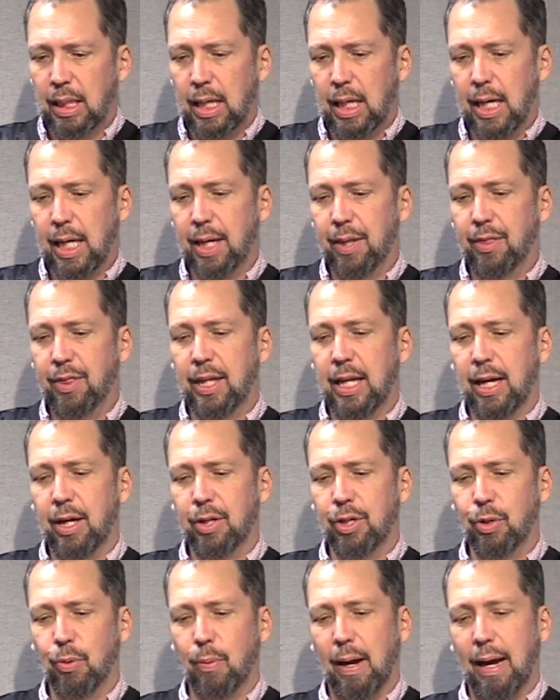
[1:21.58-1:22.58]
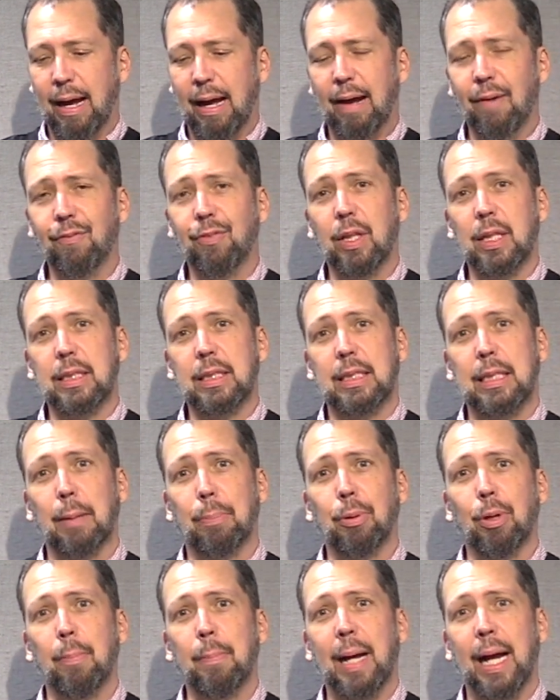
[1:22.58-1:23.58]
And there you have the
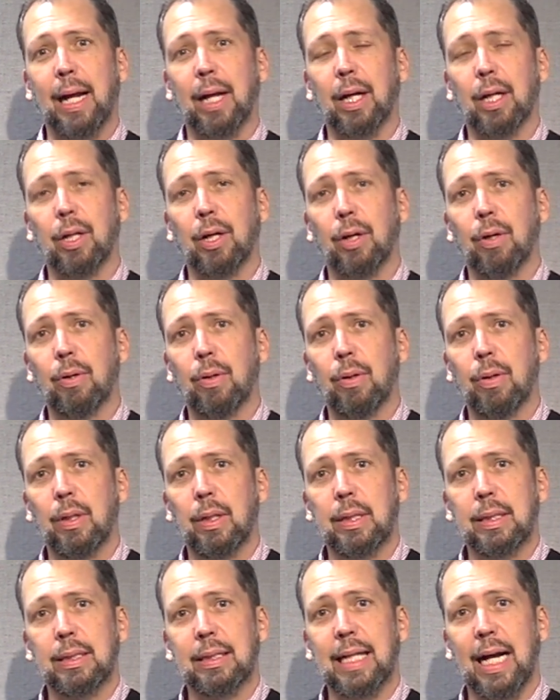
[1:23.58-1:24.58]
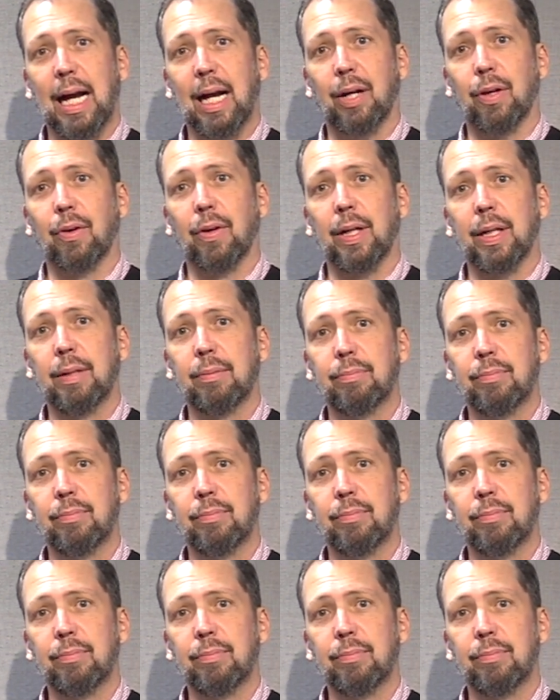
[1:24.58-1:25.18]
Diplomatico Daiquiri.